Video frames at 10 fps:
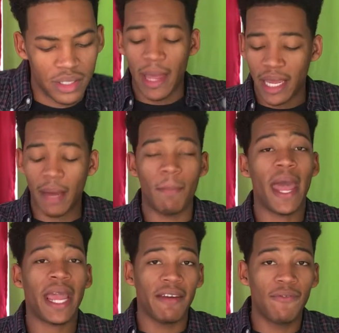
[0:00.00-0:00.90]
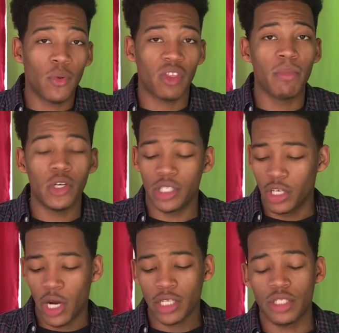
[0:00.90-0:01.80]
Make a back and forth motion
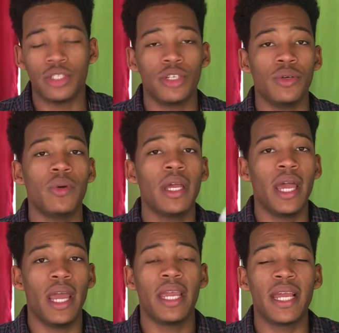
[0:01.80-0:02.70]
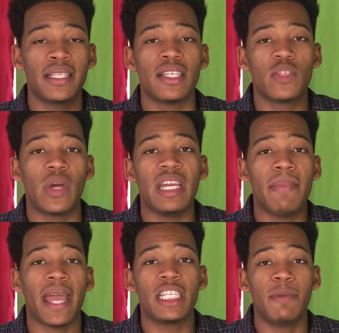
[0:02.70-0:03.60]
across the shoe, and it gets the suede
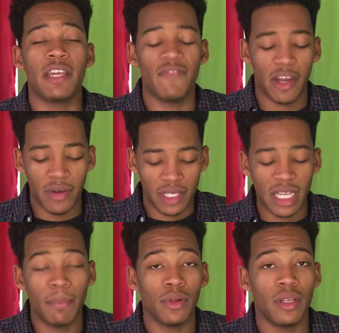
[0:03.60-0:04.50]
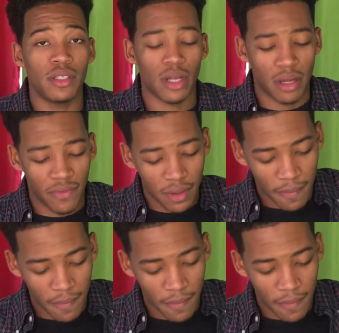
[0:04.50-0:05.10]
back to being very supple and soft.